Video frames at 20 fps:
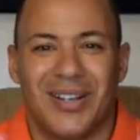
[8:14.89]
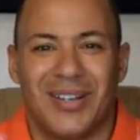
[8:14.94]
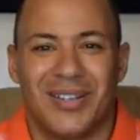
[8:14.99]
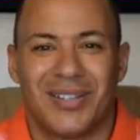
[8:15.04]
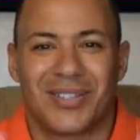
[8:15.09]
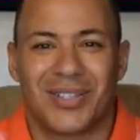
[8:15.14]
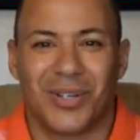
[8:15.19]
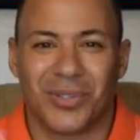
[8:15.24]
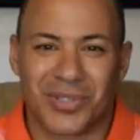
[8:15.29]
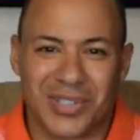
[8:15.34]

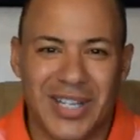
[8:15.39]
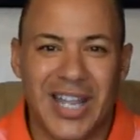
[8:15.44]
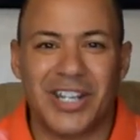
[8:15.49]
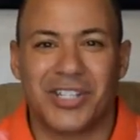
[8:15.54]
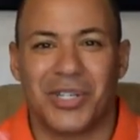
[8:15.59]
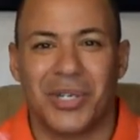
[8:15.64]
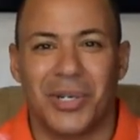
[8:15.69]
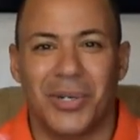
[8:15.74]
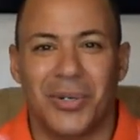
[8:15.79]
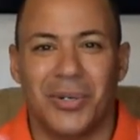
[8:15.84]
So stay
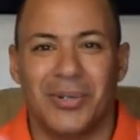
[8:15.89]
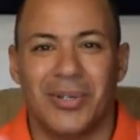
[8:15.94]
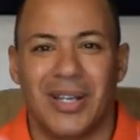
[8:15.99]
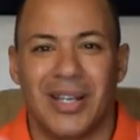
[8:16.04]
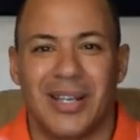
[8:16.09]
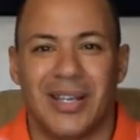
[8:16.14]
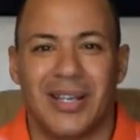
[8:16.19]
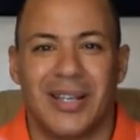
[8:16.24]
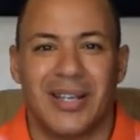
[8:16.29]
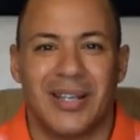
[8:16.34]
tuned,
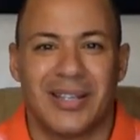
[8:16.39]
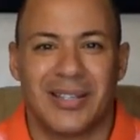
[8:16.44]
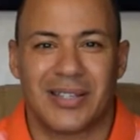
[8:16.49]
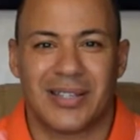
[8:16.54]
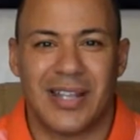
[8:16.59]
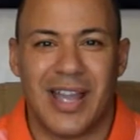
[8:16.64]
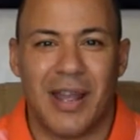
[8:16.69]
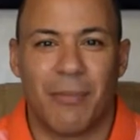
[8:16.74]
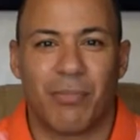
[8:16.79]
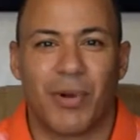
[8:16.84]

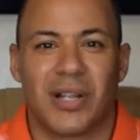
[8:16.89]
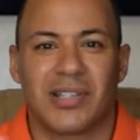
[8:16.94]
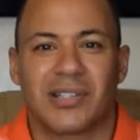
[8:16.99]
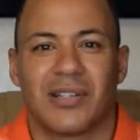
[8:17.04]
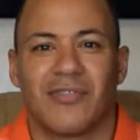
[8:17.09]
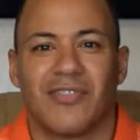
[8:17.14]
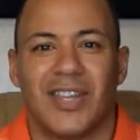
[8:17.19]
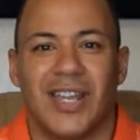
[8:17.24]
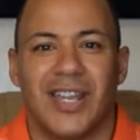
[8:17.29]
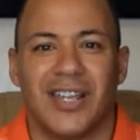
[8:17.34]
stay abreast
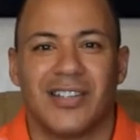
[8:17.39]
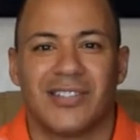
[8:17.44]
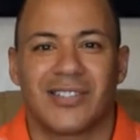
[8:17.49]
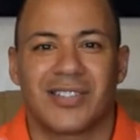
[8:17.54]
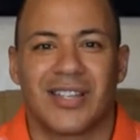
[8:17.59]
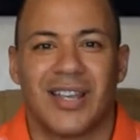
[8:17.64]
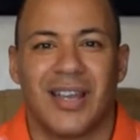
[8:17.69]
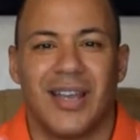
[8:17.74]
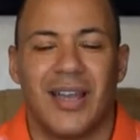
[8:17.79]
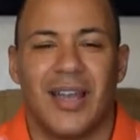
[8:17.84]
of
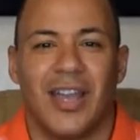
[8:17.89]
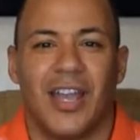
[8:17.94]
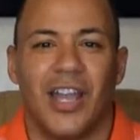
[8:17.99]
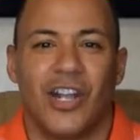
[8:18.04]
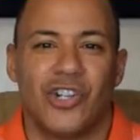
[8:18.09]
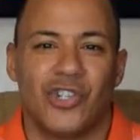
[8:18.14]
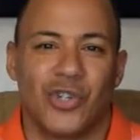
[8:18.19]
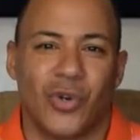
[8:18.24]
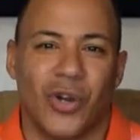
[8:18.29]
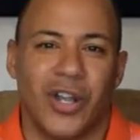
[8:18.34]
things,
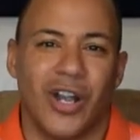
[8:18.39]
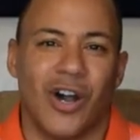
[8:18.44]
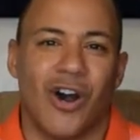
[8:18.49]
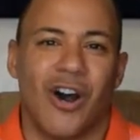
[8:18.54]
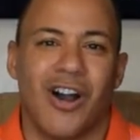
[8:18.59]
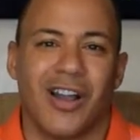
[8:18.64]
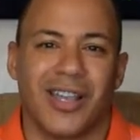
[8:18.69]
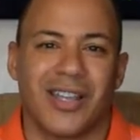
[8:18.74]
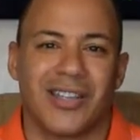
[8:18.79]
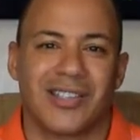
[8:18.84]
enjoy
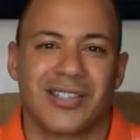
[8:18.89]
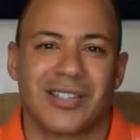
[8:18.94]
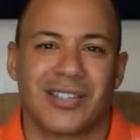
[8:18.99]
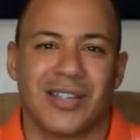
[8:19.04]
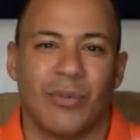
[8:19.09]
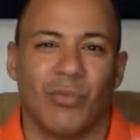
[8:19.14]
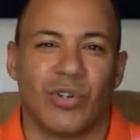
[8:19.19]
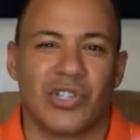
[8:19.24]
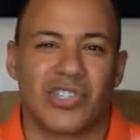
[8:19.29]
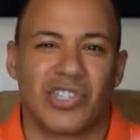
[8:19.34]
August.
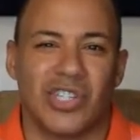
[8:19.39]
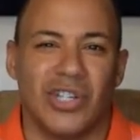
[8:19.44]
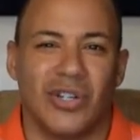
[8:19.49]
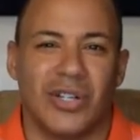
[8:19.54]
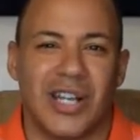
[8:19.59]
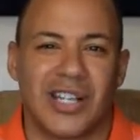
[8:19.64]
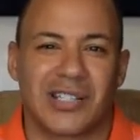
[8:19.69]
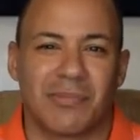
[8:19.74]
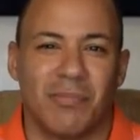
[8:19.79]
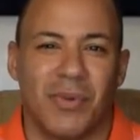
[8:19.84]
We'll see you
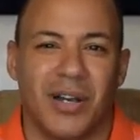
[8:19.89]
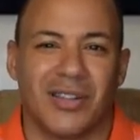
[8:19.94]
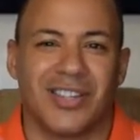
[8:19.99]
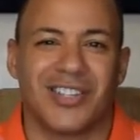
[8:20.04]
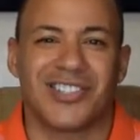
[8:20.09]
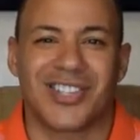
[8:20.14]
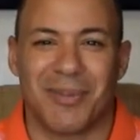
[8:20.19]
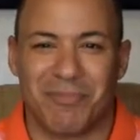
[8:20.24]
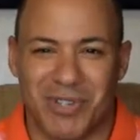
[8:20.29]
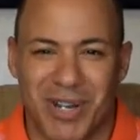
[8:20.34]
next month
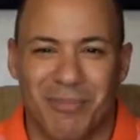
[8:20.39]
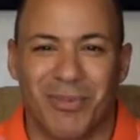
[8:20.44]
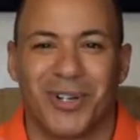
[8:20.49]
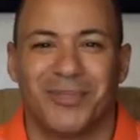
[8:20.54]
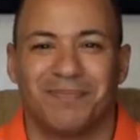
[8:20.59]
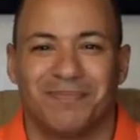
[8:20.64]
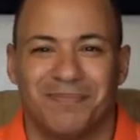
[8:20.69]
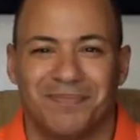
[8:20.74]
in September.